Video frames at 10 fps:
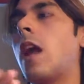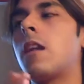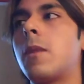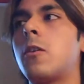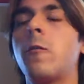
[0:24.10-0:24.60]

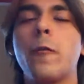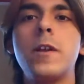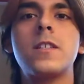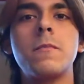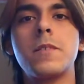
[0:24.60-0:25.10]
anybody who
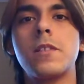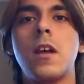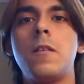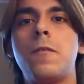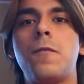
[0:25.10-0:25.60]
frees
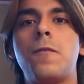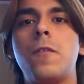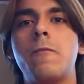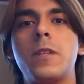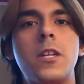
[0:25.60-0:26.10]
themselves
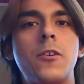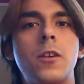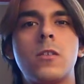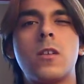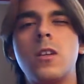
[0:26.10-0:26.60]
of
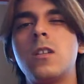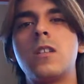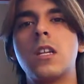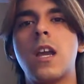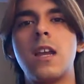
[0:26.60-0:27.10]
material
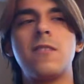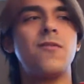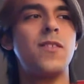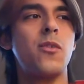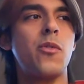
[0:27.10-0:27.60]
goods and kind
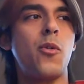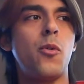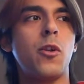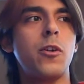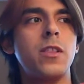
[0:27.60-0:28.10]
of, the
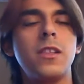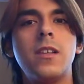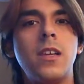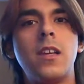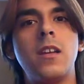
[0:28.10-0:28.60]
whole
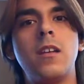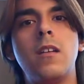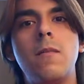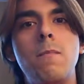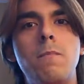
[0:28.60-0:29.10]
earthly
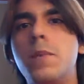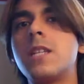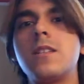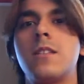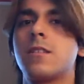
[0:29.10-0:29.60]

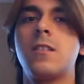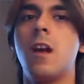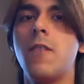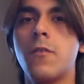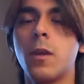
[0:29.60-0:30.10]
business
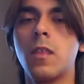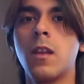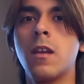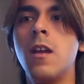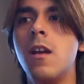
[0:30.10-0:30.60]
of
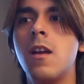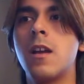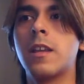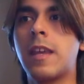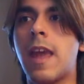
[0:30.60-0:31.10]
everything
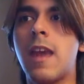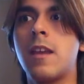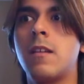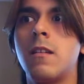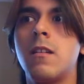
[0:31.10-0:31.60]

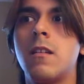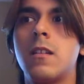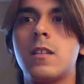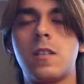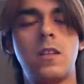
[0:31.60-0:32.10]
can
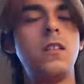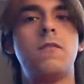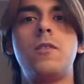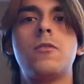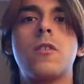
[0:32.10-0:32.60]
see
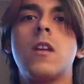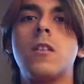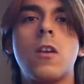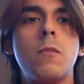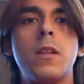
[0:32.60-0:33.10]
the future, can
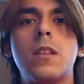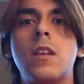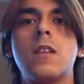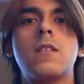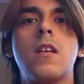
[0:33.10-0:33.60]
determine
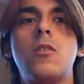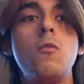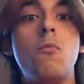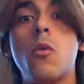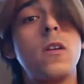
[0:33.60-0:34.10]
things, can
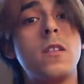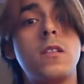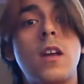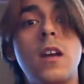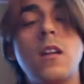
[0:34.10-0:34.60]
do more
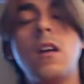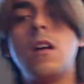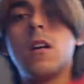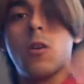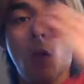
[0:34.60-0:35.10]
than that.
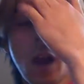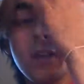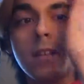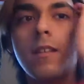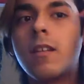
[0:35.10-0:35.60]

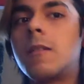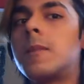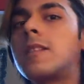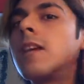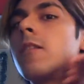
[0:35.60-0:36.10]
Christ
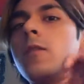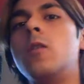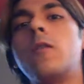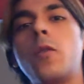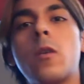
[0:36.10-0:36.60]
himself, if
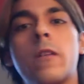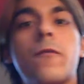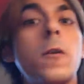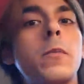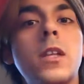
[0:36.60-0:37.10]
you're a
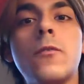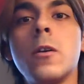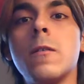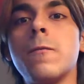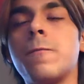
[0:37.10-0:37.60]
firm
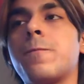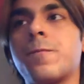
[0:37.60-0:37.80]
believer of